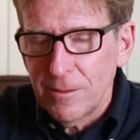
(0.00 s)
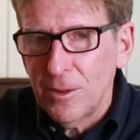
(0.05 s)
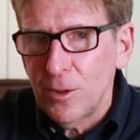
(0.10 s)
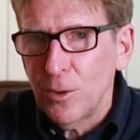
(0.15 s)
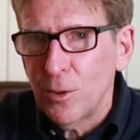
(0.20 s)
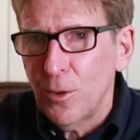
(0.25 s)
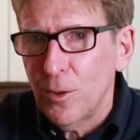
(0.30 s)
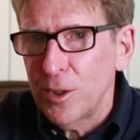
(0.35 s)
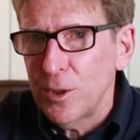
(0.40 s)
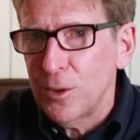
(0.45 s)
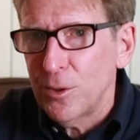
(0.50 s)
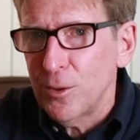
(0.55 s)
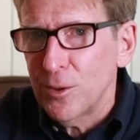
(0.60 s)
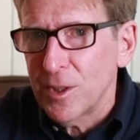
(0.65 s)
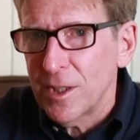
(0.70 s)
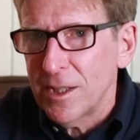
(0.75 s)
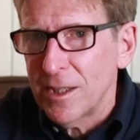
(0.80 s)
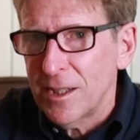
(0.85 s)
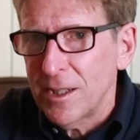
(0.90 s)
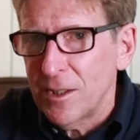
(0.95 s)
You're going to use
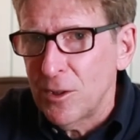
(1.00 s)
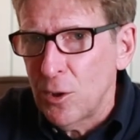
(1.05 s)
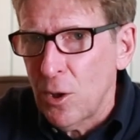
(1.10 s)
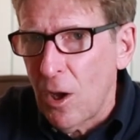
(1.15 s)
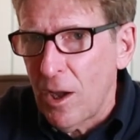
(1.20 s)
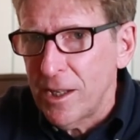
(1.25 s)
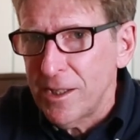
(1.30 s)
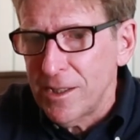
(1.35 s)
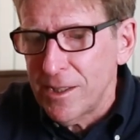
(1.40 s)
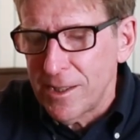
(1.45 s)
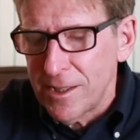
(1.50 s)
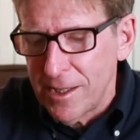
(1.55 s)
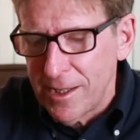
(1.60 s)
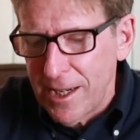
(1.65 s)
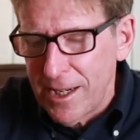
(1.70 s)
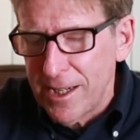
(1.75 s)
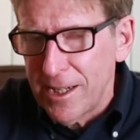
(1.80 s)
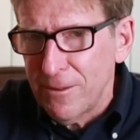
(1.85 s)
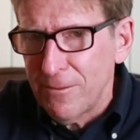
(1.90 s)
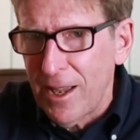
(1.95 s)
a
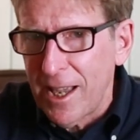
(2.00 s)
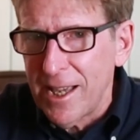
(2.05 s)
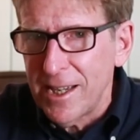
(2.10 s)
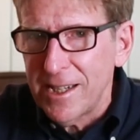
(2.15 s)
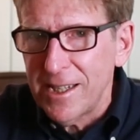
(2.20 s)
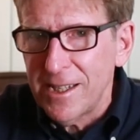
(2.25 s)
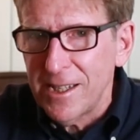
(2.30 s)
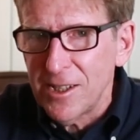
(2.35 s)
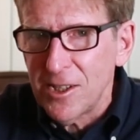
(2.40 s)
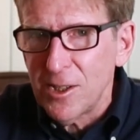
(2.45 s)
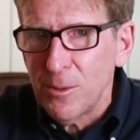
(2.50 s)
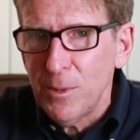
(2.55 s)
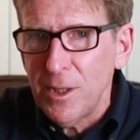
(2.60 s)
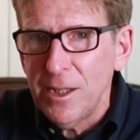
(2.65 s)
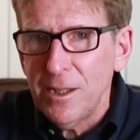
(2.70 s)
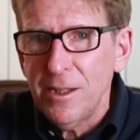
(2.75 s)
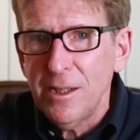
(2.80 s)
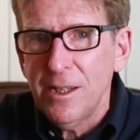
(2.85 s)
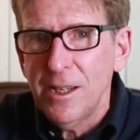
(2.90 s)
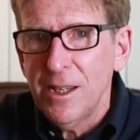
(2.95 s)
non-sedative
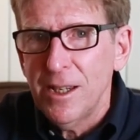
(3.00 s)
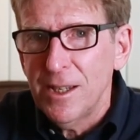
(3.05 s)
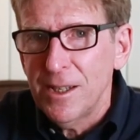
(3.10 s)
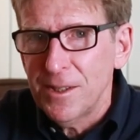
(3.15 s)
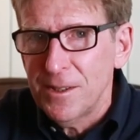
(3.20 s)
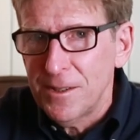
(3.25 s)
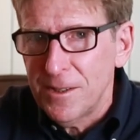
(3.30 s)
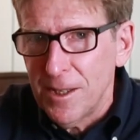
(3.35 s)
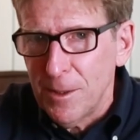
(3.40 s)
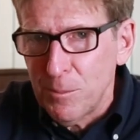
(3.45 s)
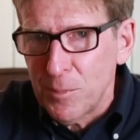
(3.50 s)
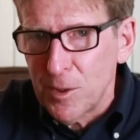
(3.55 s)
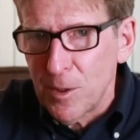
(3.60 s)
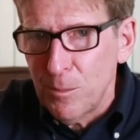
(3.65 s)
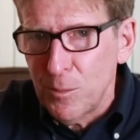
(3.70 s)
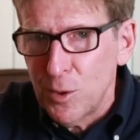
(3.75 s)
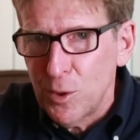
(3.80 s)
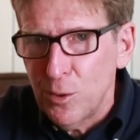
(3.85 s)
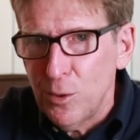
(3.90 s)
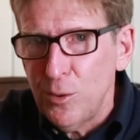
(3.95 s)
antihistamine, sip
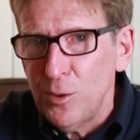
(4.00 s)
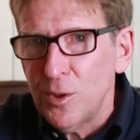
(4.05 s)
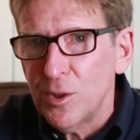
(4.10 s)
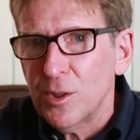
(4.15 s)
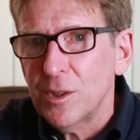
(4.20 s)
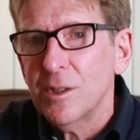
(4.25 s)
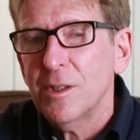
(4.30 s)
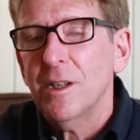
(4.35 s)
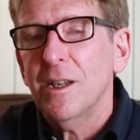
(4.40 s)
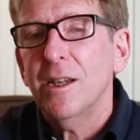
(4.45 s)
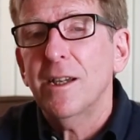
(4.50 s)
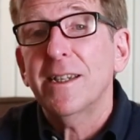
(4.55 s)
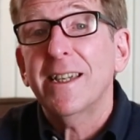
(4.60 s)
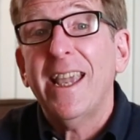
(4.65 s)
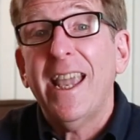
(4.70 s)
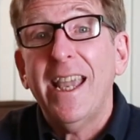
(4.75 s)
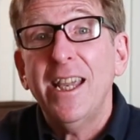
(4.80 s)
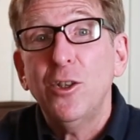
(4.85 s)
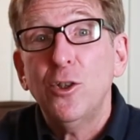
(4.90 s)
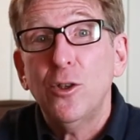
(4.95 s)
some juice,
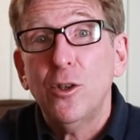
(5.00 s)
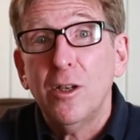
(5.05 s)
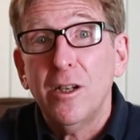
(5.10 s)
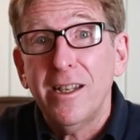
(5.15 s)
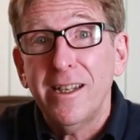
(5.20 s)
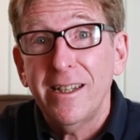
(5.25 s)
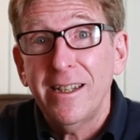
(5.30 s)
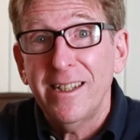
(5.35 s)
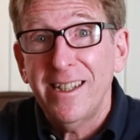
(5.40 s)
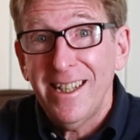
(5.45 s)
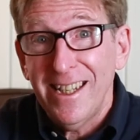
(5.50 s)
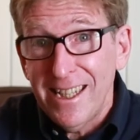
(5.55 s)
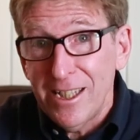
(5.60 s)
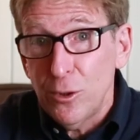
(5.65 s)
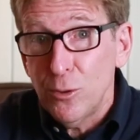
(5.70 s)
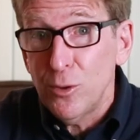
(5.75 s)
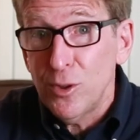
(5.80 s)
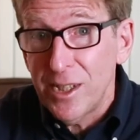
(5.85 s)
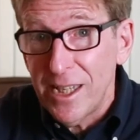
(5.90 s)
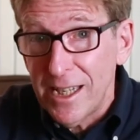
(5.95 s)
occasionally
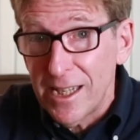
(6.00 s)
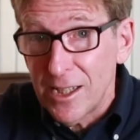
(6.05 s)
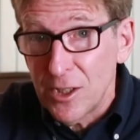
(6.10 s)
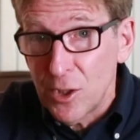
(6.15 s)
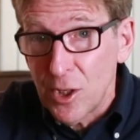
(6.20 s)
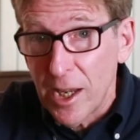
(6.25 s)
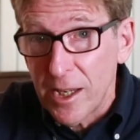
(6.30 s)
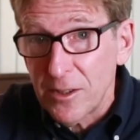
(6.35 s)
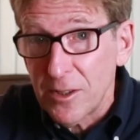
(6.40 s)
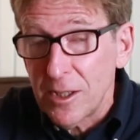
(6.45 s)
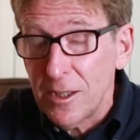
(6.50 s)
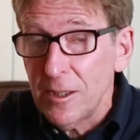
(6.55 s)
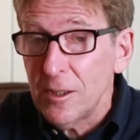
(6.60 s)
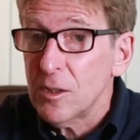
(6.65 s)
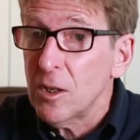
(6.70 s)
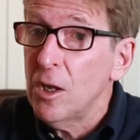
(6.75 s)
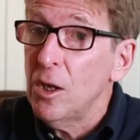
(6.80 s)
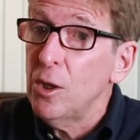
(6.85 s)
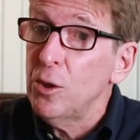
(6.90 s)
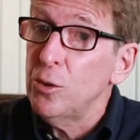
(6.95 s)
use decongestants,
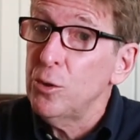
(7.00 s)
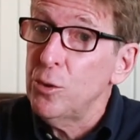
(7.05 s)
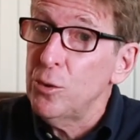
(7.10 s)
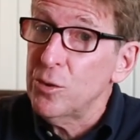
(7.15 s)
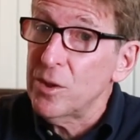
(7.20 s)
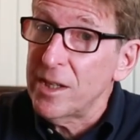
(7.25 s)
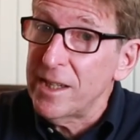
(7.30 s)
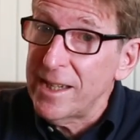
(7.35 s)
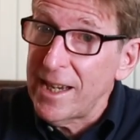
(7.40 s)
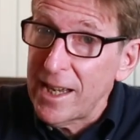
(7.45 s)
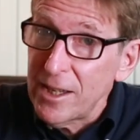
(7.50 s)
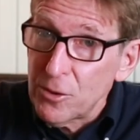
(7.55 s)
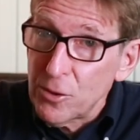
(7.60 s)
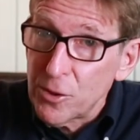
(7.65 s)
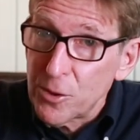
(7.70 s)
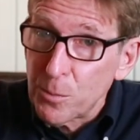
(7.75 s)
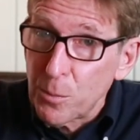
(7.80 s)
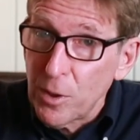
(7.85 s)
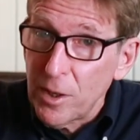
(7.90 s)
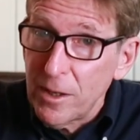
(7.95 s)
use a nasal
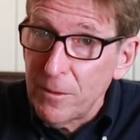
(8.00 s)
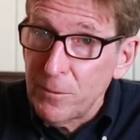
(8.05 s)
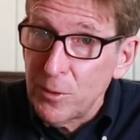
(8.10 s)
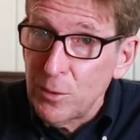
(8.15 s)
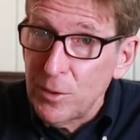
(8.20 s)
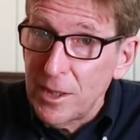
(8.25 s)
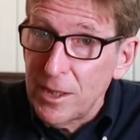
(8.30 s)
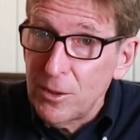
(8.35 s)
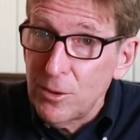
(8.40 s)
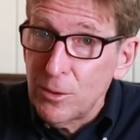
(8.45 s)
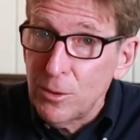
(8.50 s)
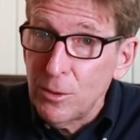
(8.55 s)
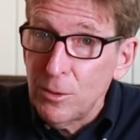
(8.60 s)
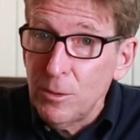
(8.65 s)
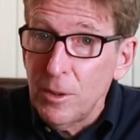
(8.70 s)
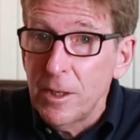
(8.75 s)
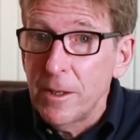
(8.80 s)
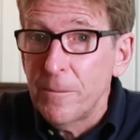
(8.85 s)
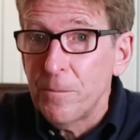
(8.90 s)
spray if you need to,